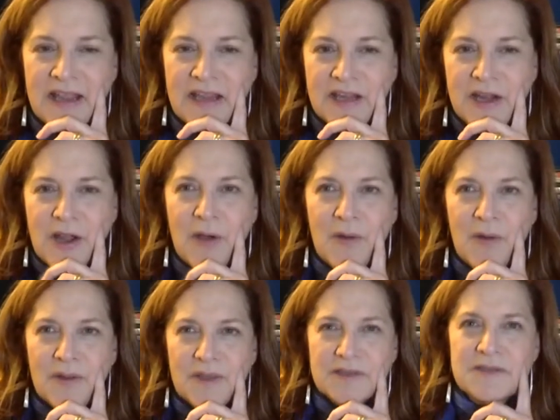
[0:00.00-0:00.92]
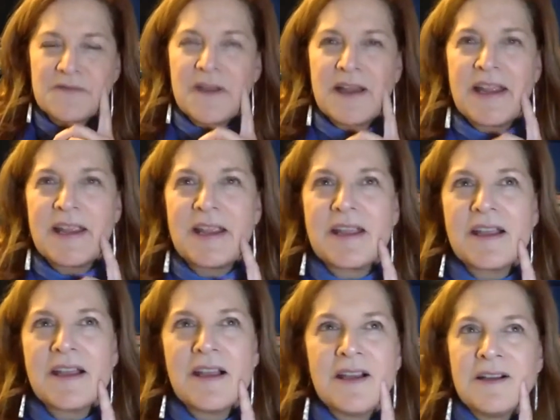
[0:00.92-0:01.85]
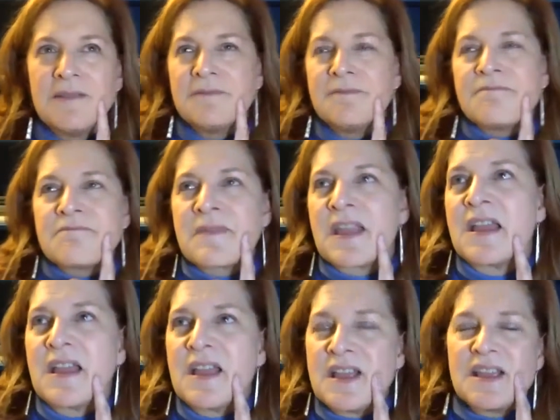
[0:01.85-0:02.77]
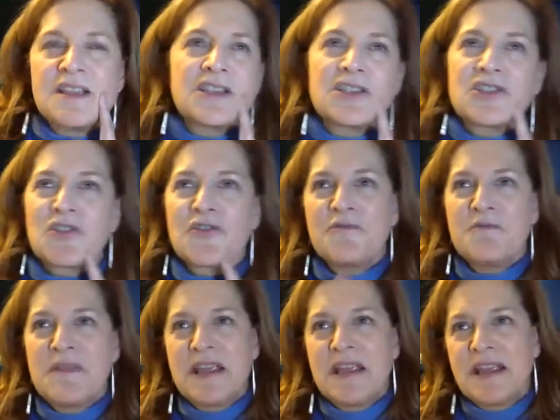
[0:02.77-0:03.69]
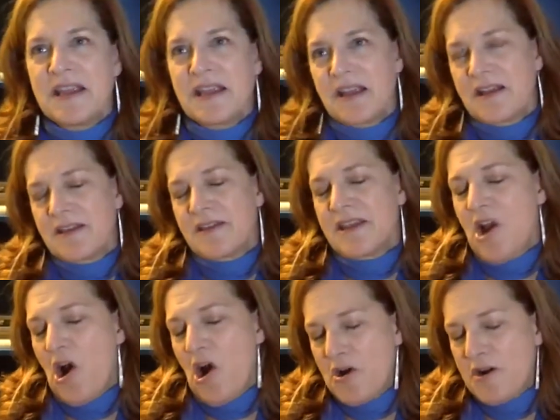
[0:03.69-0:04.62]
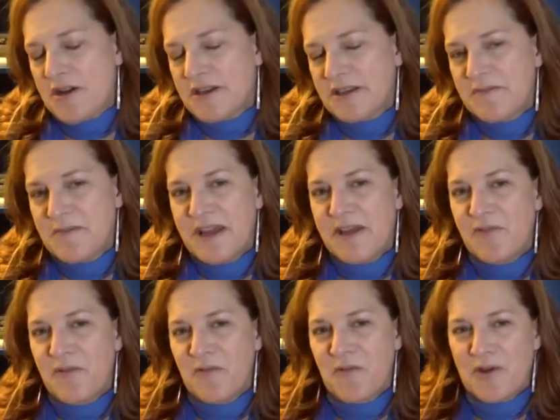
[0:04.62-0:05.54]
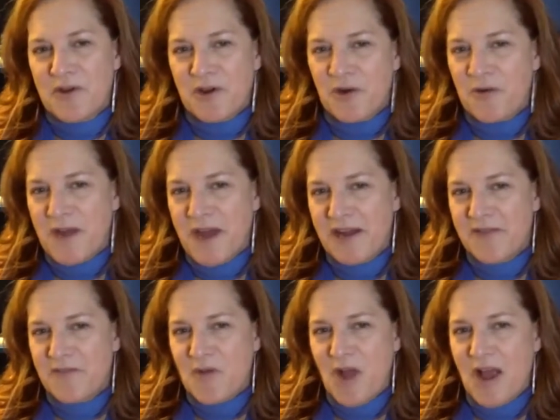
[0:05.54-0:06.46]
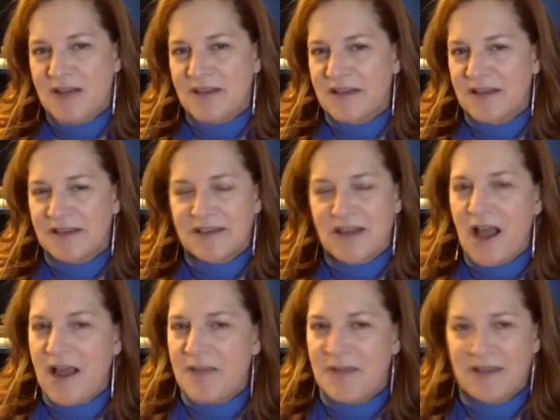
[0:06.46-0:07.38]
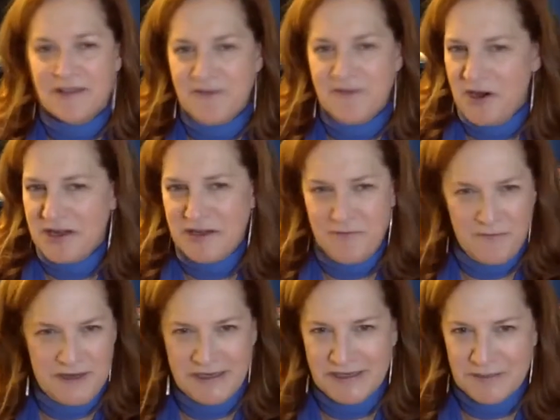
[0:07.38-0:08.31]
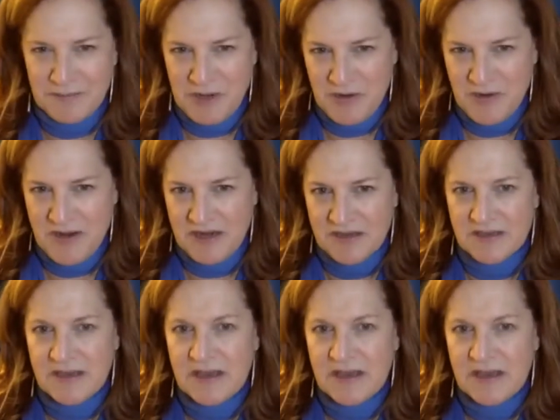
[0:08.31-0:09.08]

You know, it's funny. This is sort of me, the artist in me. When we're in a creative process, time has a very different experience.